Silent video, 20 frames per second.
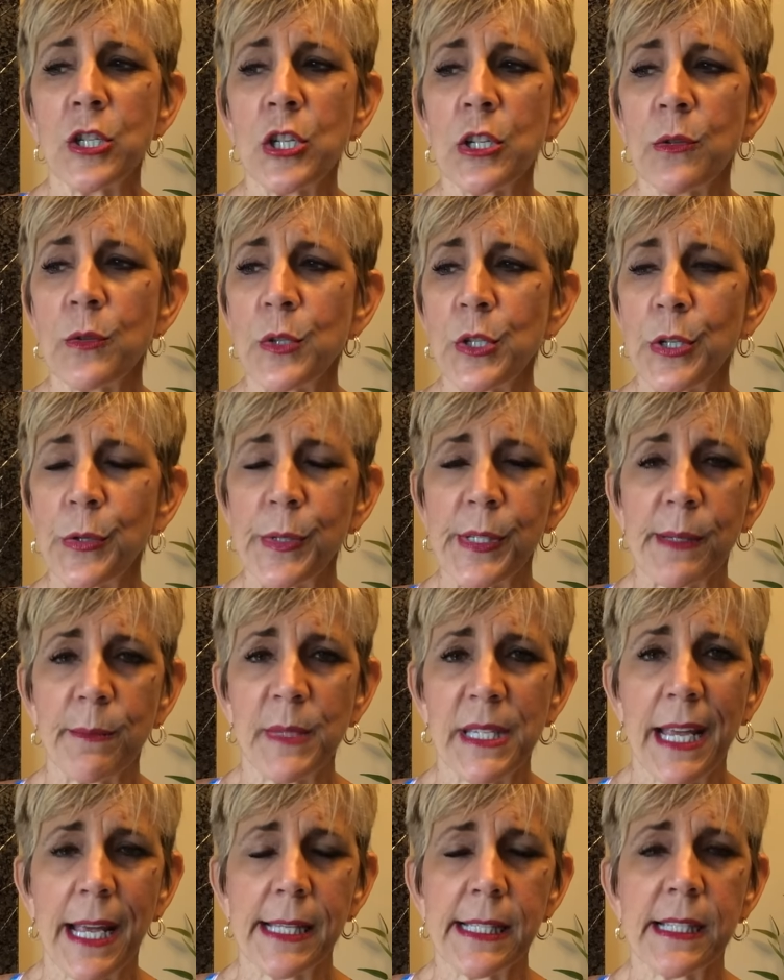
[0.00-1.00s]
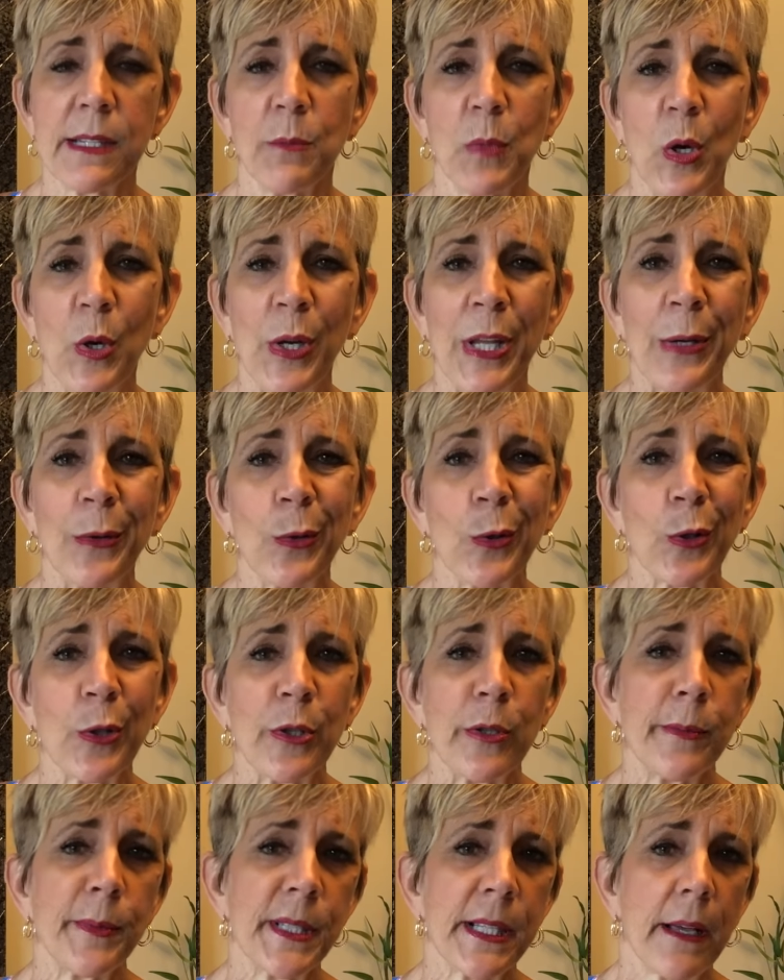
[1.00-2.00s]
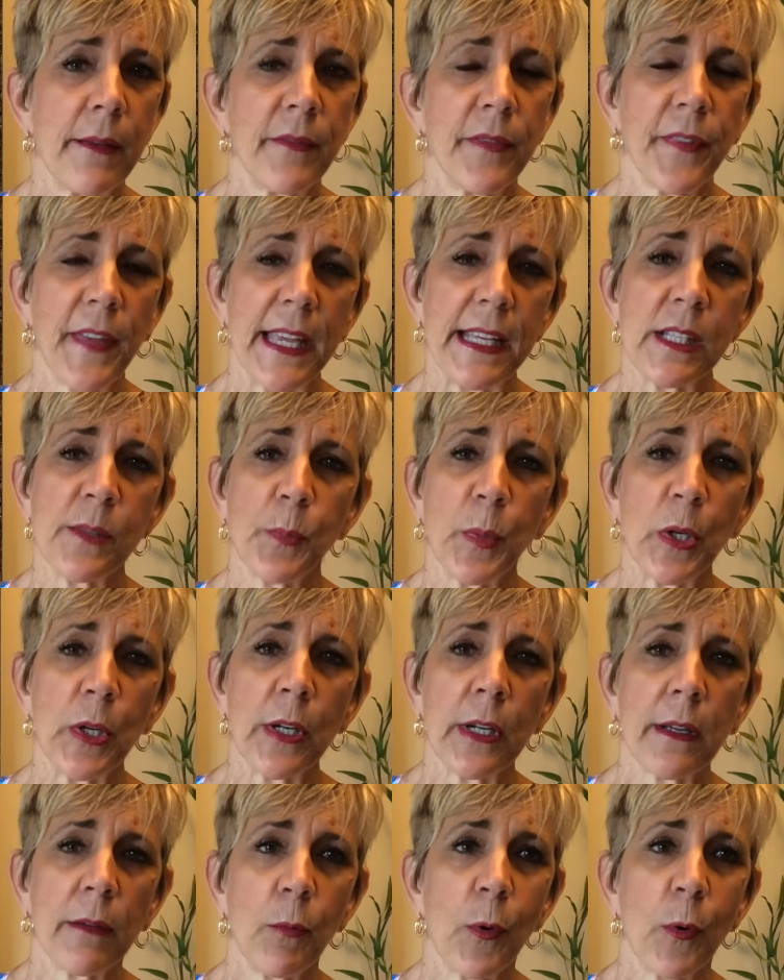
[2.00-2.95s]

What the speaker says: you to some testimonial groups on Facebook